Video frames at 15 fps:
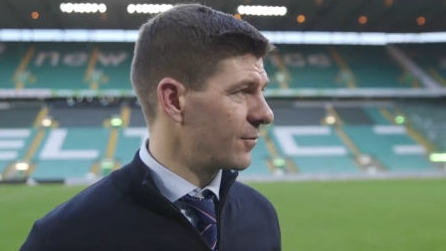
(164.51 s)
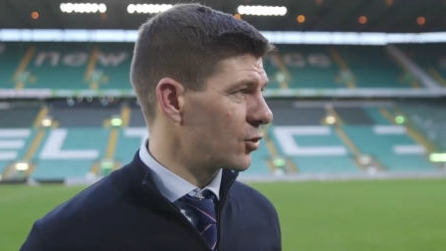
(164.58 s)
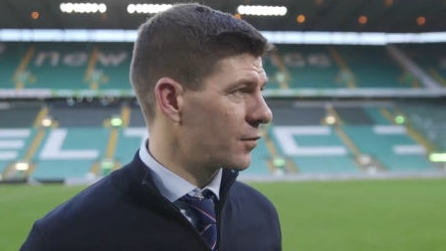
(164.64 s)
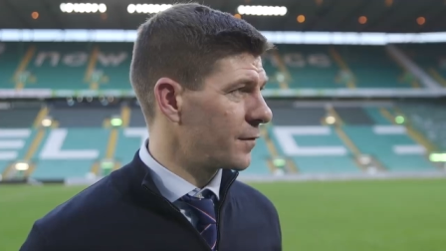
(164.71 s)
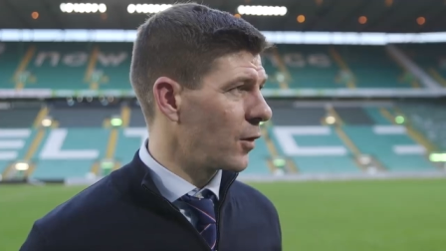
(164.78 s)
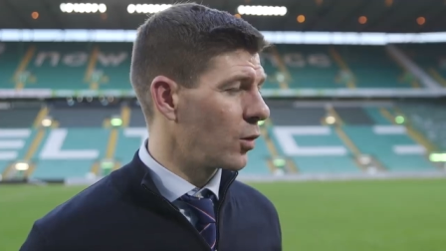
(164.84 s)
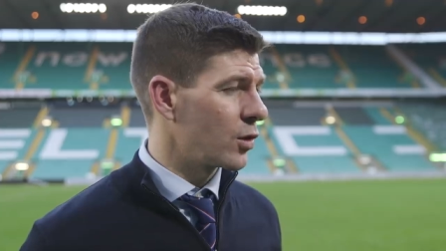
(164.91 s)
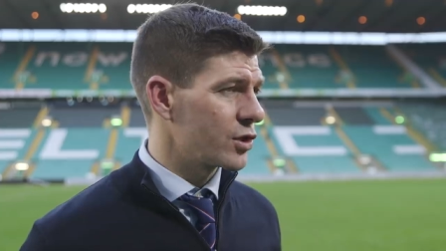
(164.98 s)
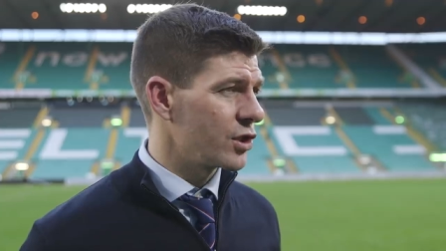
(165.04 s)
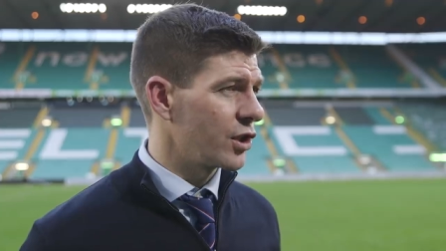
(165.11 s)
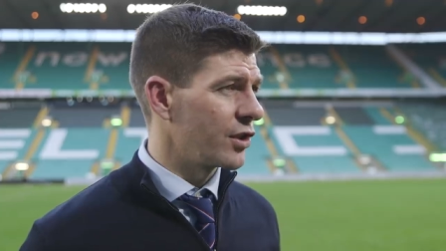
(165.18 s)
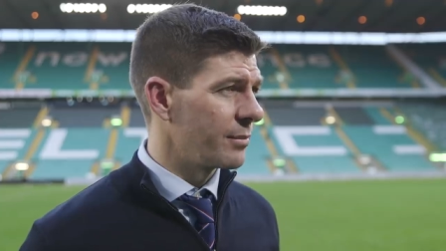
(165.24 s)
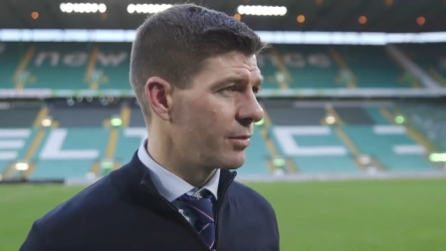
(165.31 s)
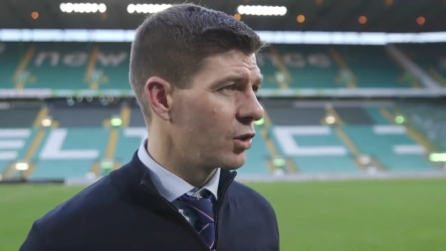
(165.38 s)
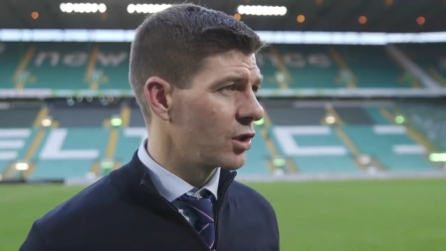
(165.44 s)
just focusing
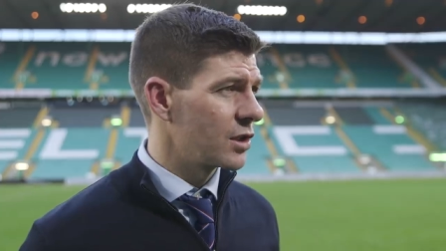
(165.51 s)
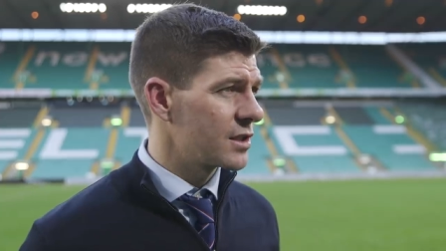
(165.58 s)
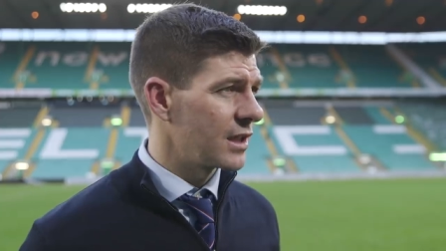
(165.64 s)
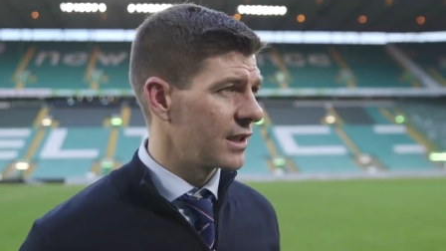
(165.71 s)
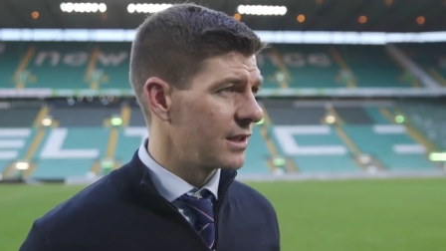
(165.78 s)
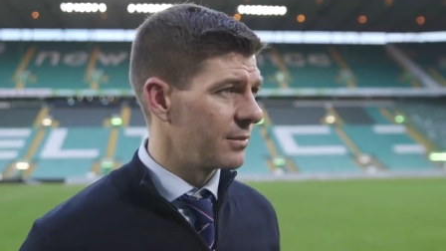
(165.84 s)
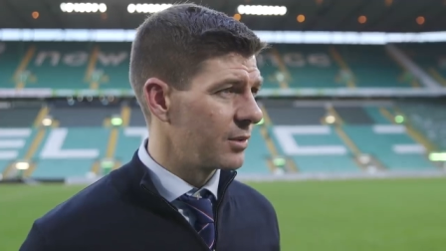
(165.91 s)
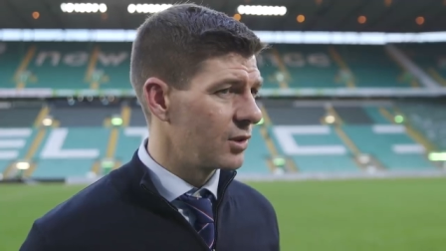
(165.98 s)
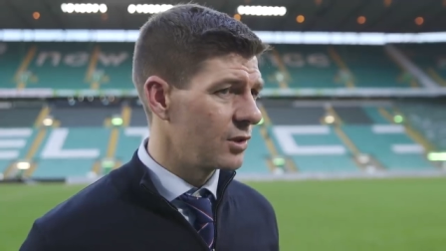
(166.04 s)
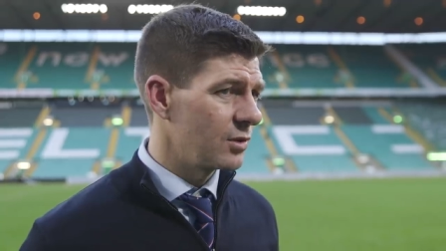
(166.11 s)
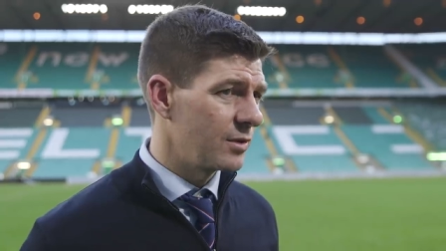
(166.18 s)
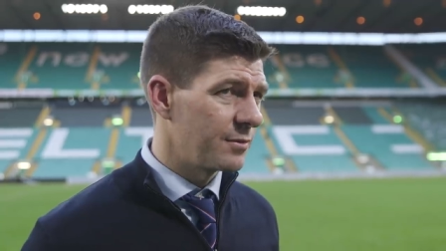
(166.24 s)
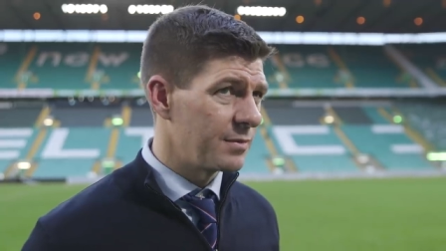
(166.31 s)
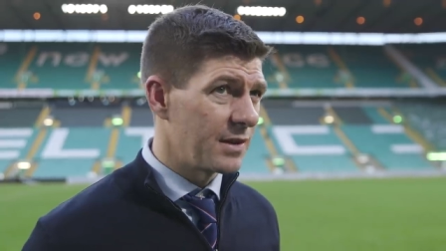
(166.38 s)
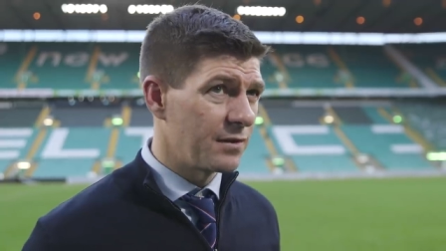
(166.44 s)
on the ball and taking the
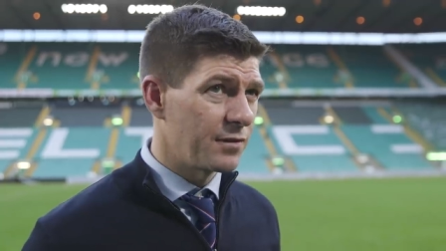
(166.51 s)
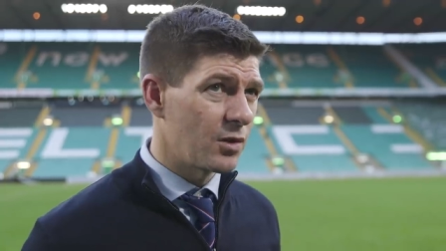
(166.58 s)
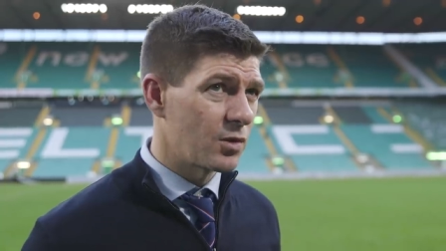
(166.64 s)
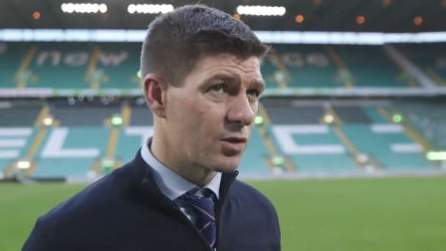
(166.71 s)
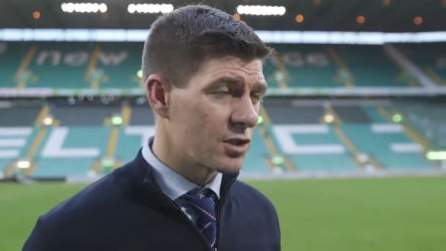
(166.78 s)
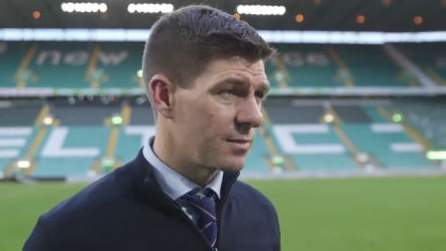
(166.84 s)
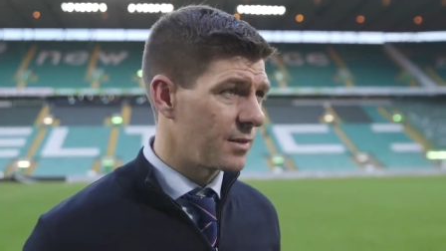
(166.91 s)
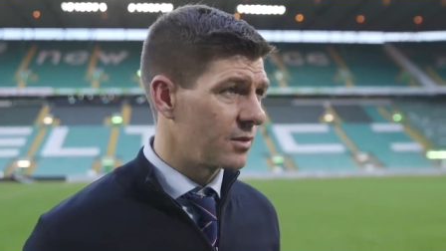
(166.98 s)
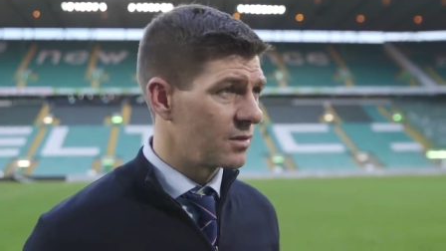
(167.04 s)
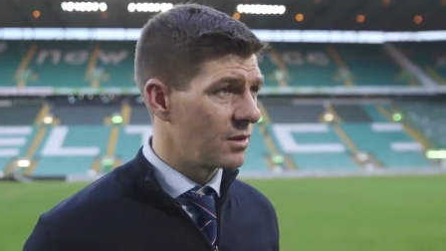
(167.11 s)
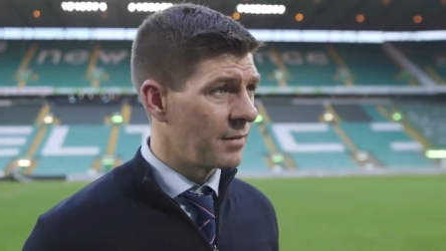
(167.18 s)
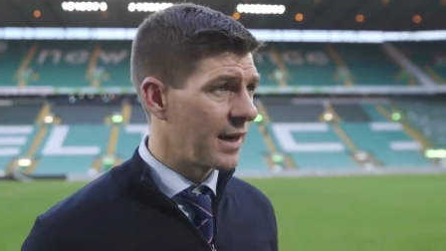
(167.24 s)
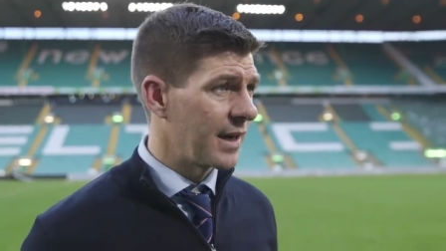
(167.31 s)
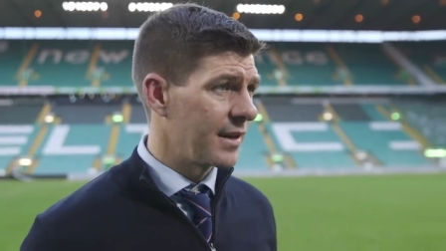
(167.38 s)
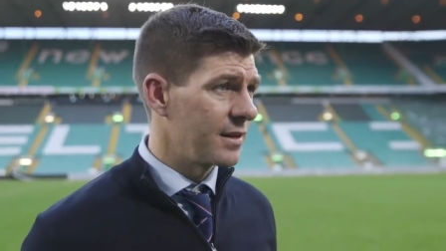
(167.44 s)
ball, we've been focusing about
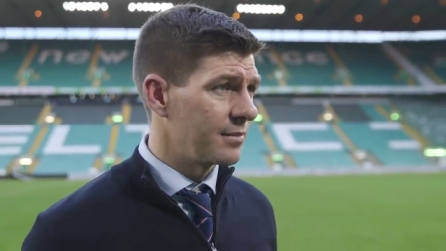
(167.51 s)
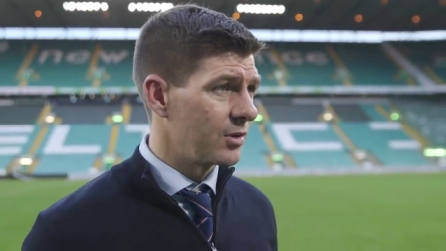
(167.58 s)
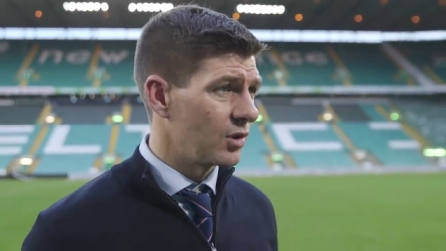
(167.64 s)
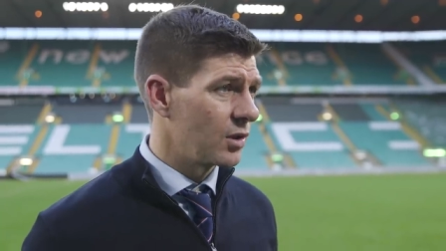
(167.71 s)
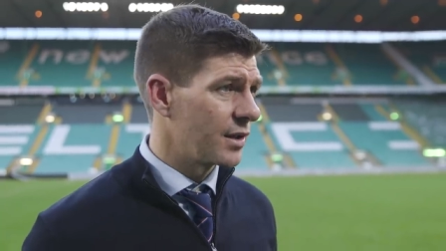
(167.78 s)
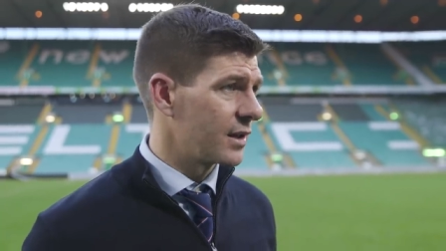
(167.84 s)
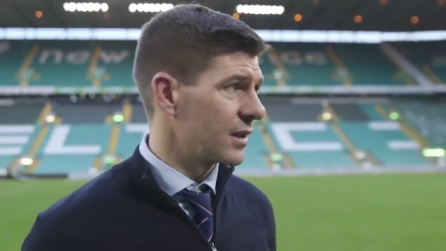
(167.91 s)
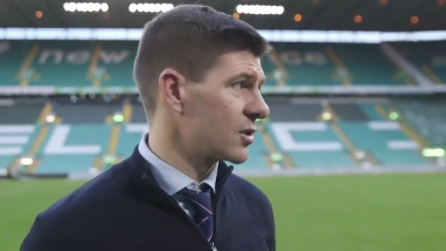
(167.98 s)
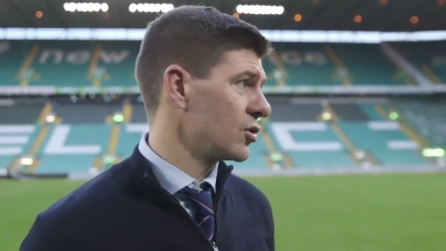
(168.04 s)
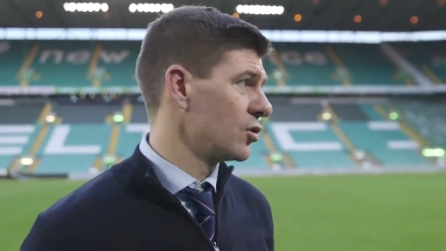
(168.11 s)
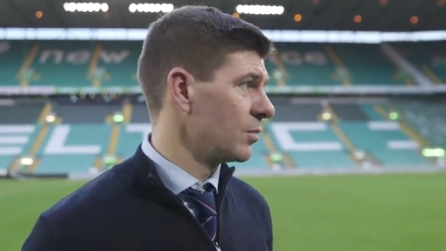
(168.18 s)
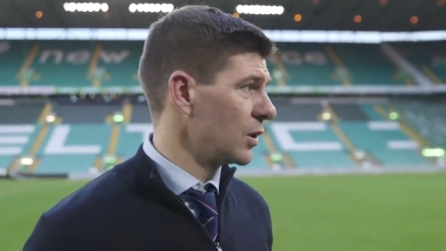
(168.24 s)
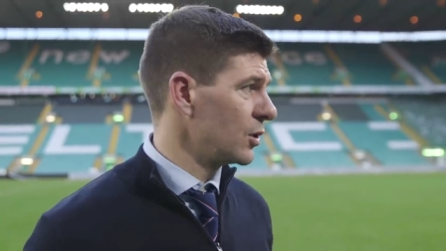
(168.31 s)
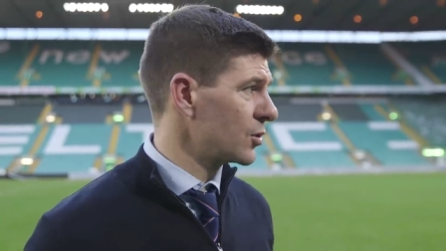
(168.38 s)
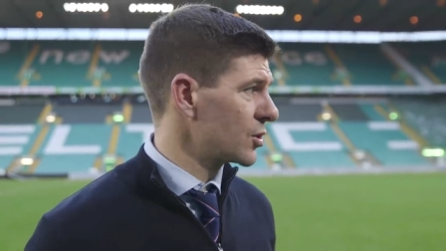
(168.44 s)
the man and the ball, and it's
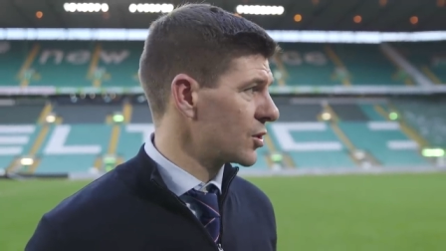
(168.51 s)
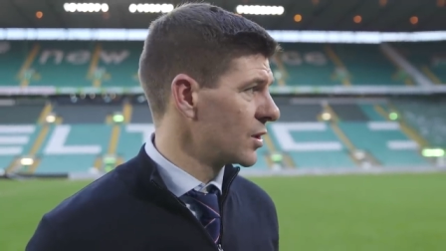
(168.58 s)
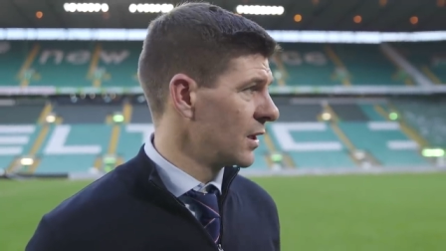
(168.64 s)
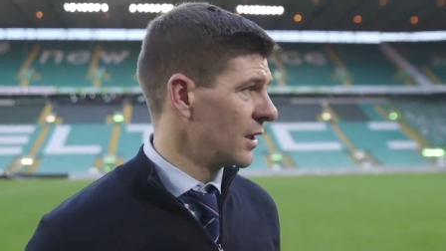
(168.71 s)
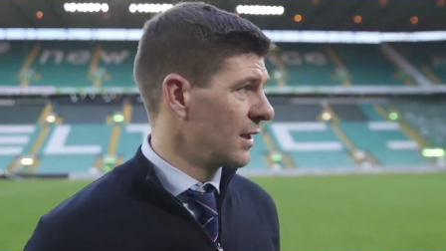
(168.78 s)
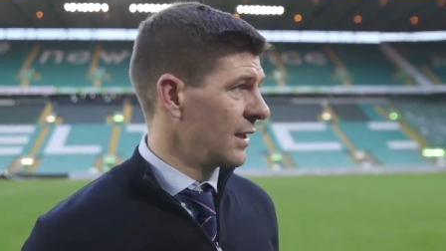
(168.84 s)
come loose.